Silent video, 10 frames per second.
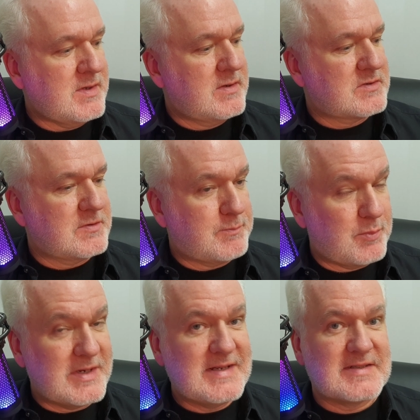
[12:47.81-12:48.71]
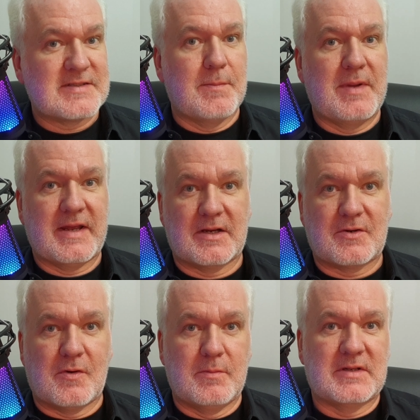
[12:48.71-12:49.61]
So please make a
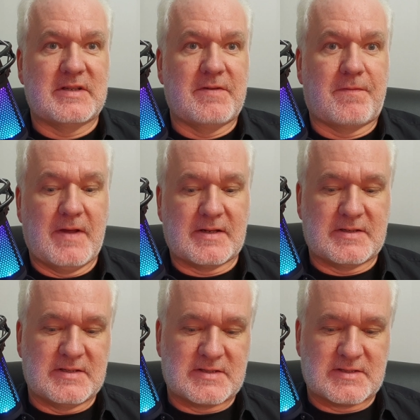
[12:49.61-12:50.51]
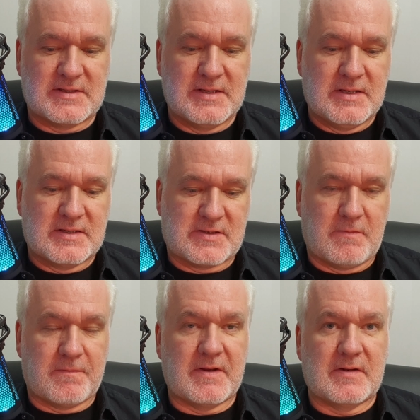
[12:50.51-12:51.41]
comment if that is
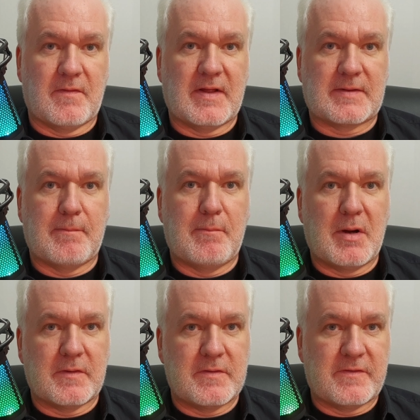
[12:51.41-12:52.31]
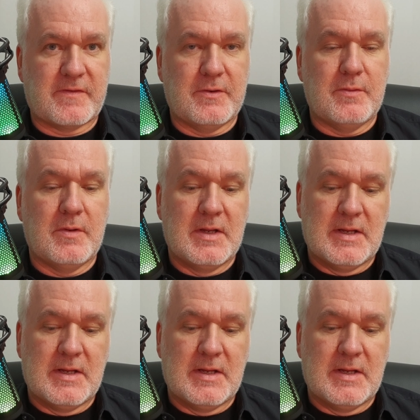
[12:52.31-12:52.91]
something that bothers you,